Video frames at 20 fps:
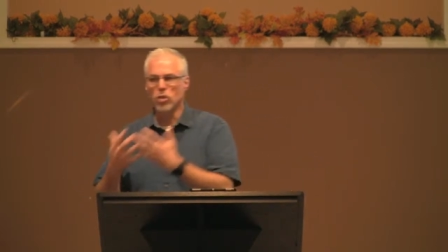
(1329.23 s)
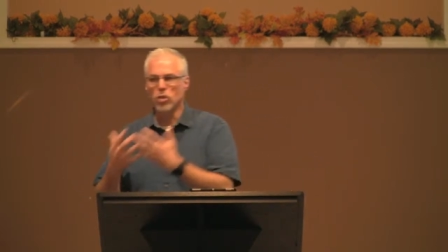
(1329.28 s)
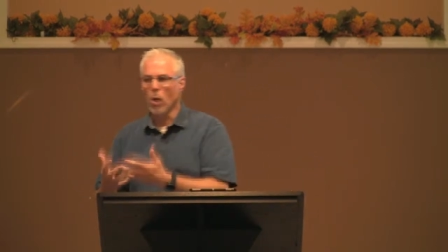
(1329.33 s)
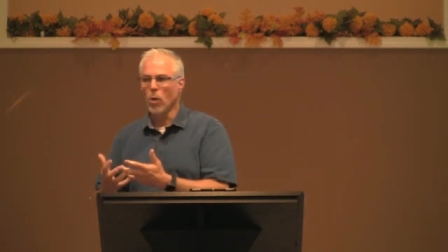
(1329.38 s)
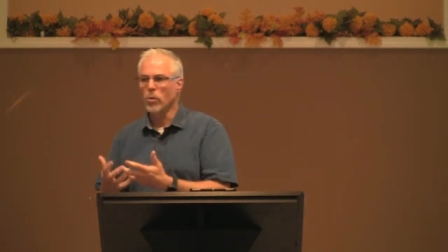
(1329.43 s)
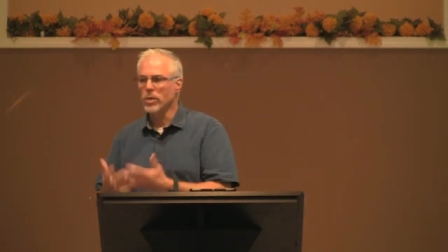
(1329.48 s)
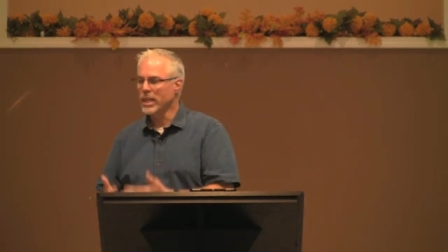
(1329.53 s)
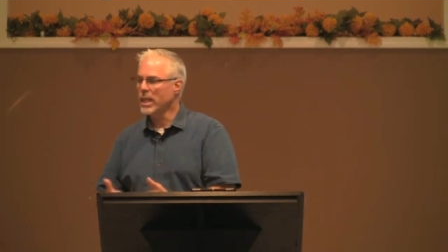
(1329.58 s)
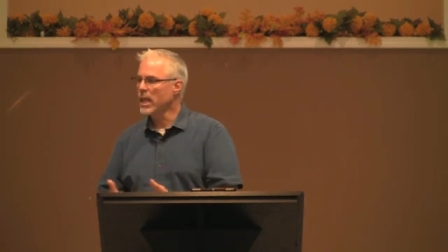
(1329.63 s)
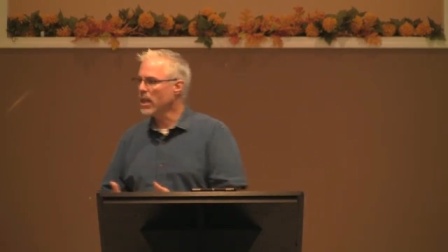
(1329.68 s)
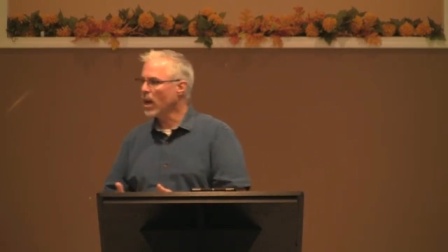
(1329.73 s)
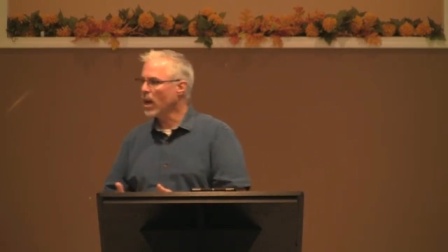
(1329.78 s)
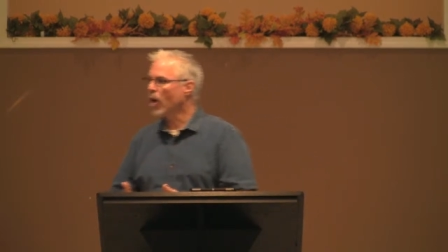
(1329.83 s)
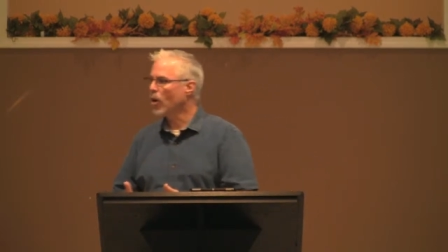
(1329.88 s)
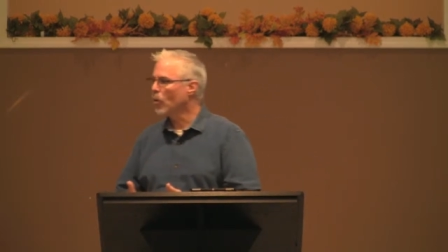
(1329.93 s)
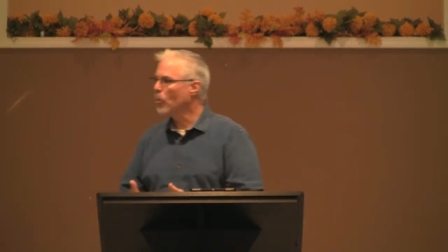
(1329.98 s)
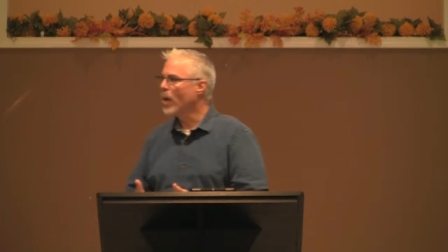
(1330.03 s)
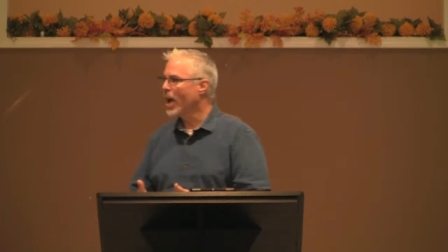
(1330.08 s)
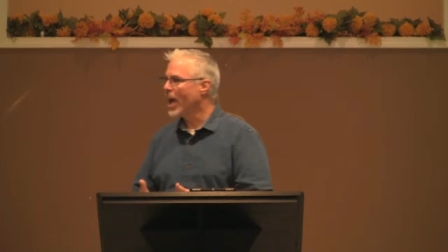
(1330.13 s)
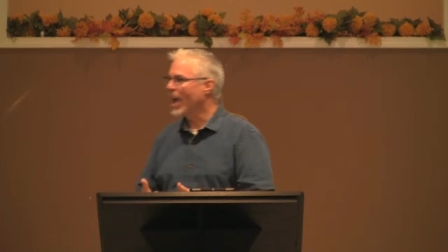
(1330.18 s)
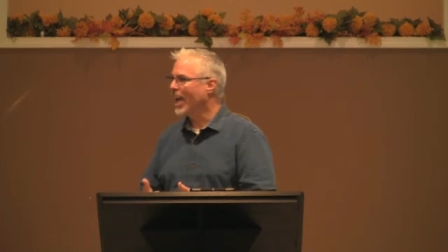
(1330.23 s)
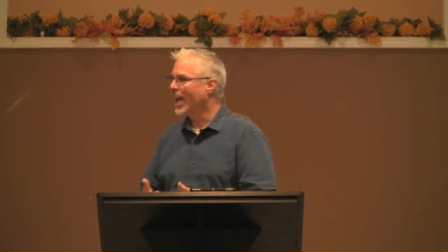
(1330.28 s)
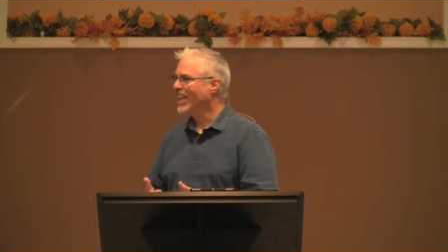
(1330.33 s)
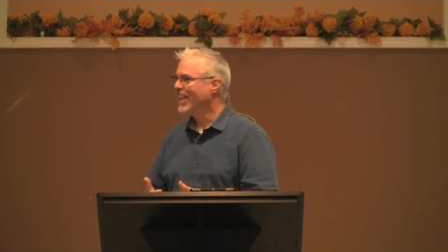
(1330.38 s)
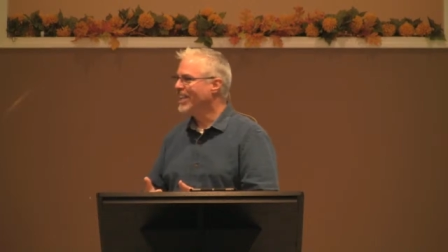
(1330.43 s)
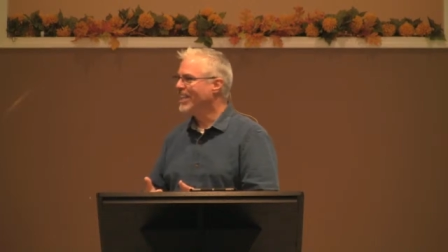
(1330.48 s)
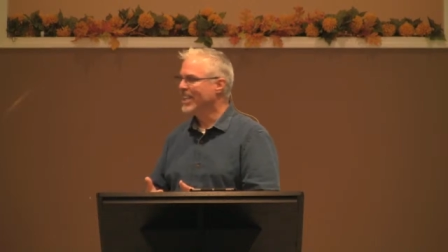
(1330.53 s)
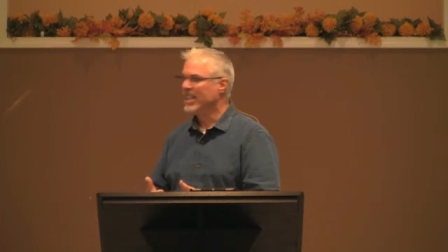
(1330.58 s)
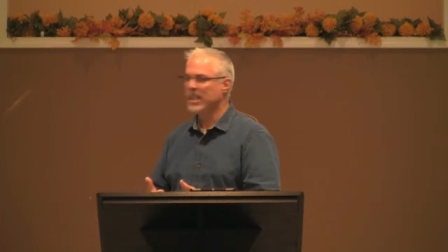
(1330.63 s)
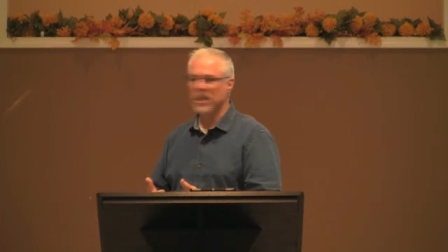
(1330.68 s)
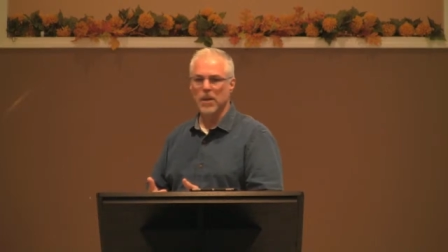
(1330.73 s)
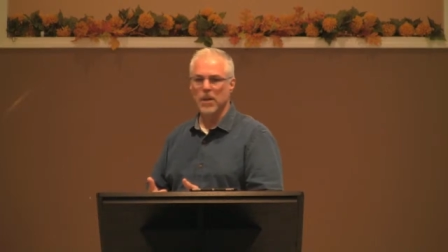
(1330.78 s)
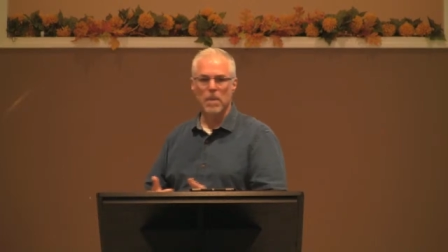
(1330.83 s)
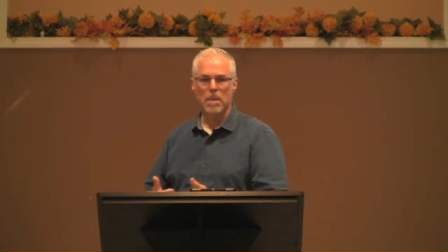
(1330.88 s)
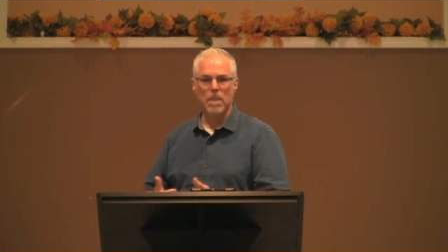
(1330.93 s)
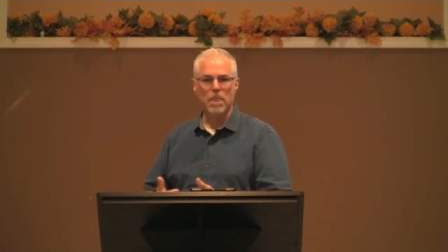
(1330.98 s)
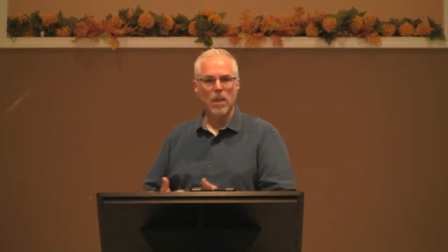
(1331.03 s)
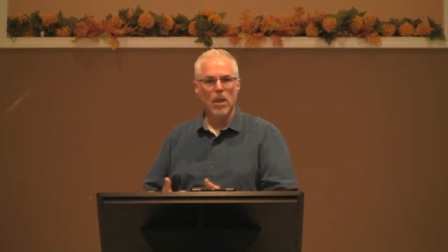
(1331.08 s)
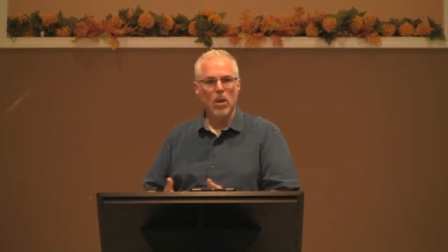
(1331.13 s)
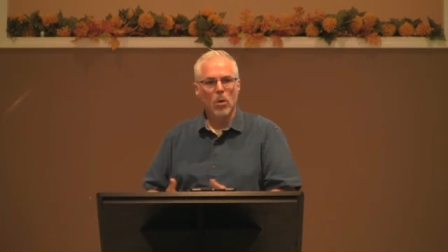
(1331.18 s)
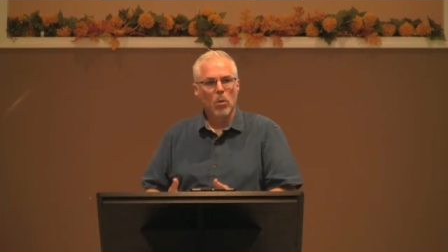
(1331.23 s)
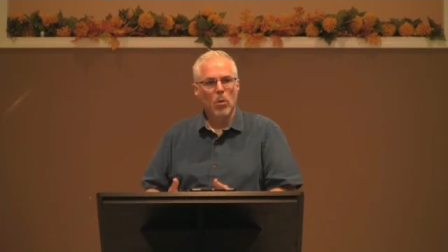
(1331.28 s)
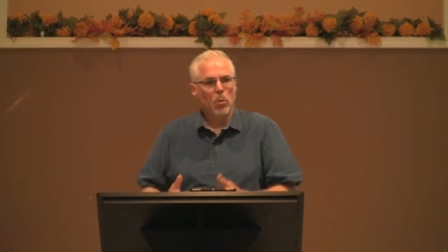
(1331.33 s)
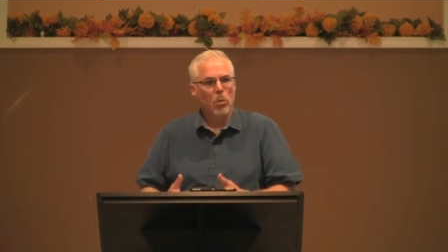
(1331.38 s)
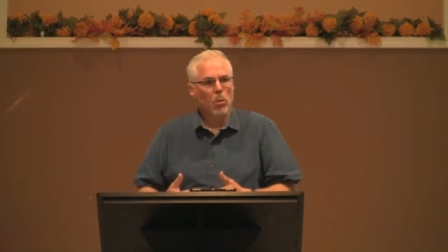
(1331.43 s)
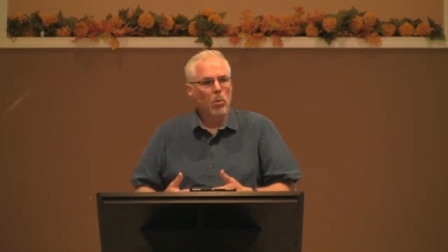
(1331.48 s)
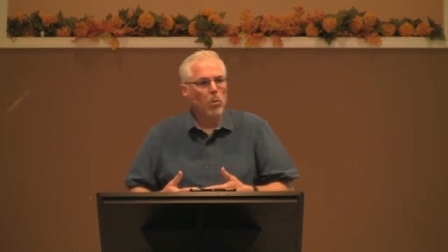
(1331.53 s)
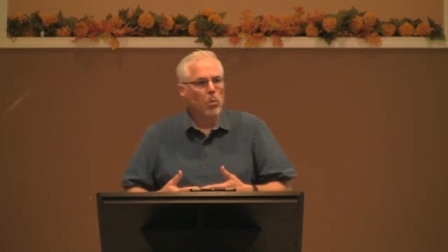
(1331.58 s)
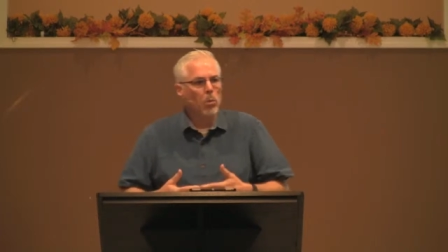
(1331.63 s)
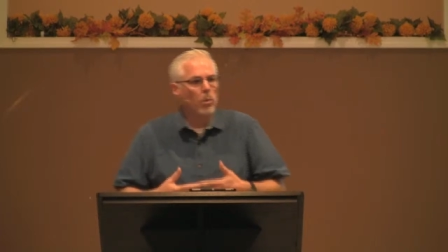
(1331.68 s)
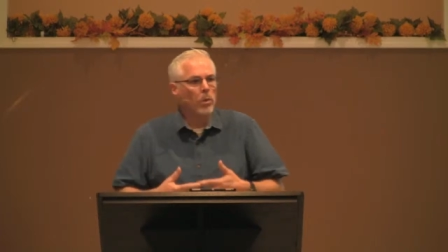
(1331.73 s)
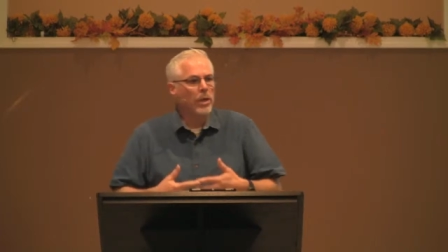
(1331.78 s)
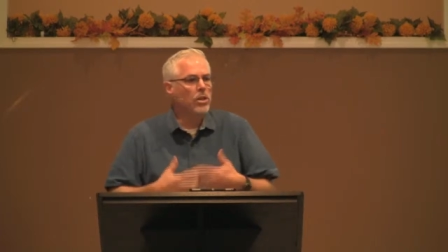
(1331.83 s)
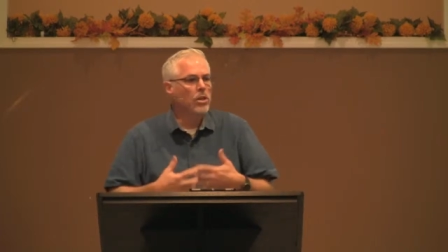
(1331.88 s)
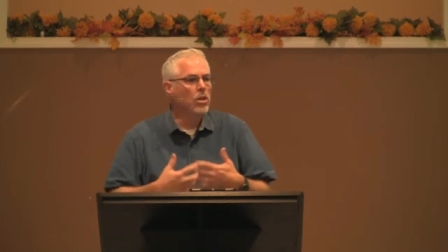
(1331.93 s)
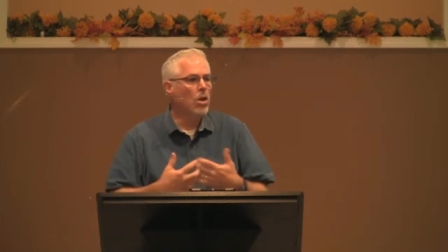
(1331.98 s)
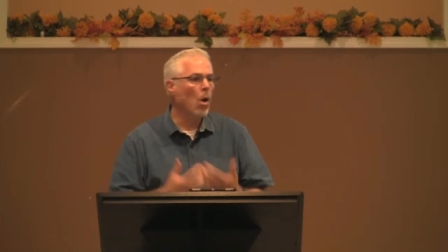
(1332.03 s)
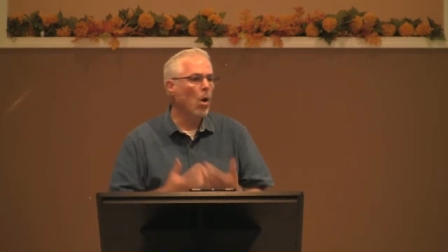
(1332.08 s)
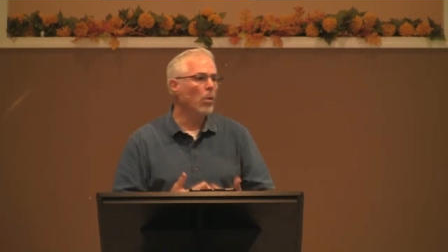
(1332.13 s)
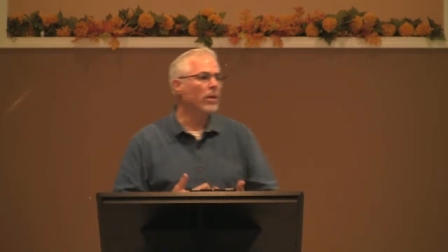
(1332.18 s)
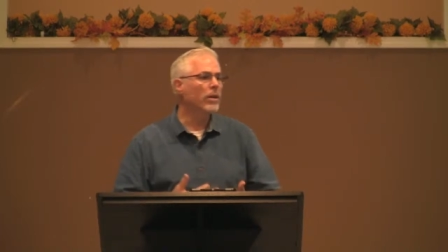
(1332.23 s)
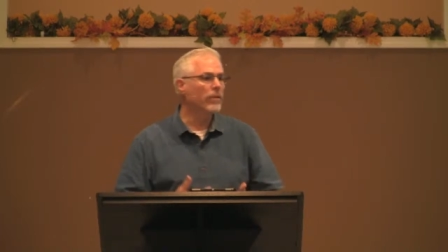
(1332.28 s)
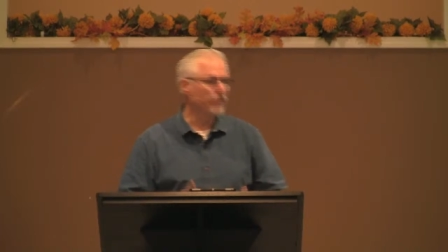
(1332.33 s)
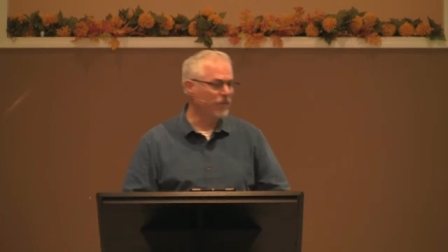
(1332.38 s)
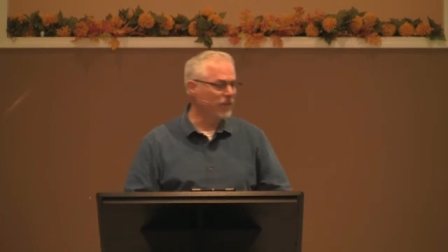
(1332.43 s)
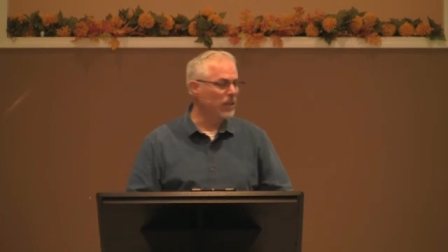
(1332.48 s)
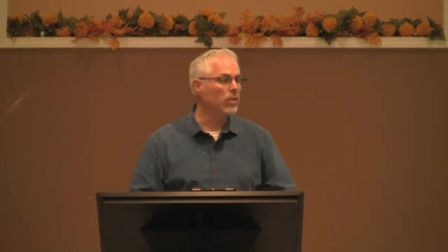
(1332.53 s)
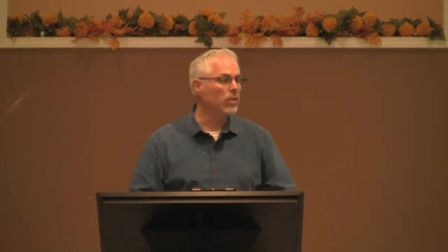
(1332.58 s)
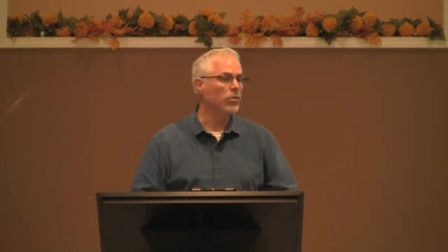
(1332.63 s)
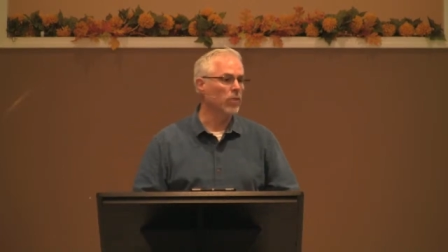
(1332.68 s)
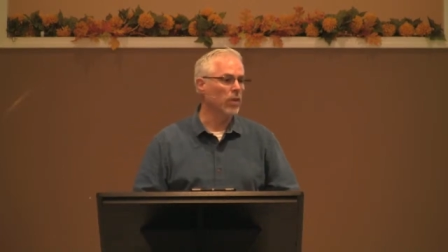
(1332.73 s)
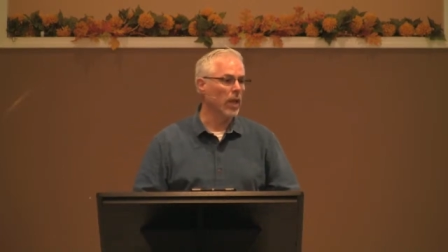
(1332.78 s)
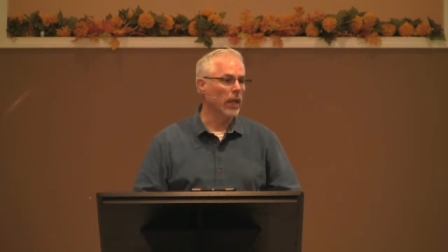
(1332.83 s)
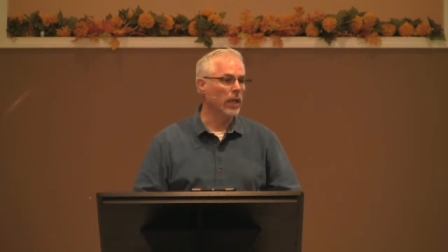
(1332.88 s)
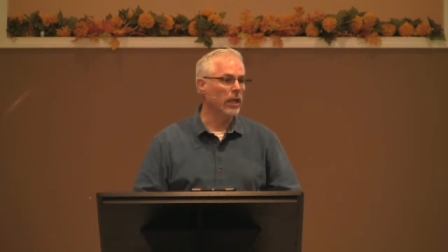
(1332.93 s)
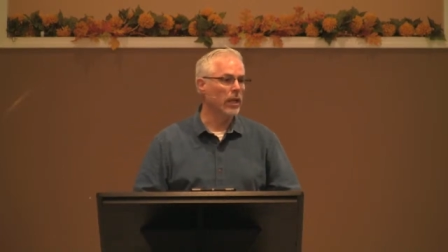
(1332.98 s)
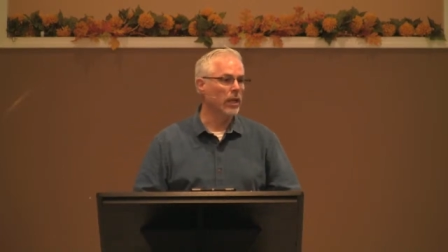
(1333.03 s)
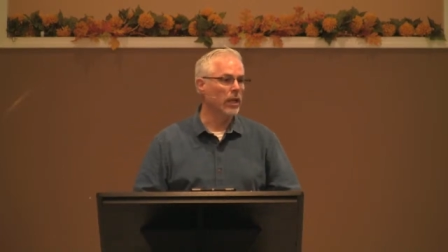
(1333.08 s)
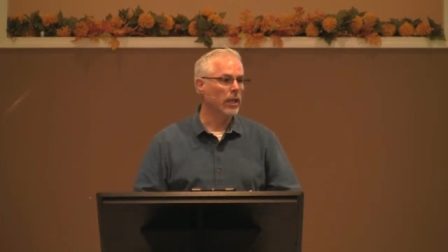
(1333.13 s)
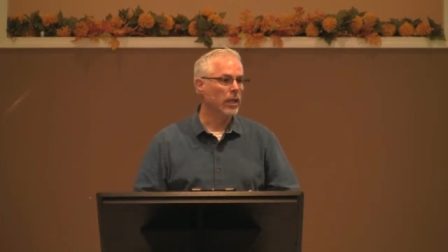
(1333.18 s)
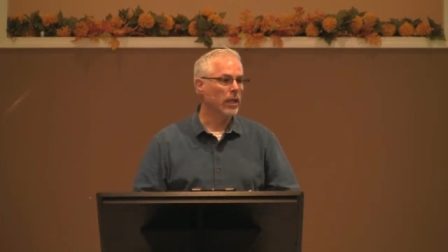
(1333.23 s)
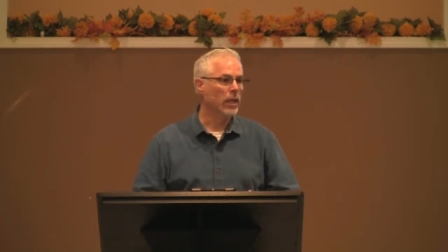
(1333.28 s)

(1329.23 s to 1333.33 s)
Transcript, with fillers: don't get our way, we know what it feels like.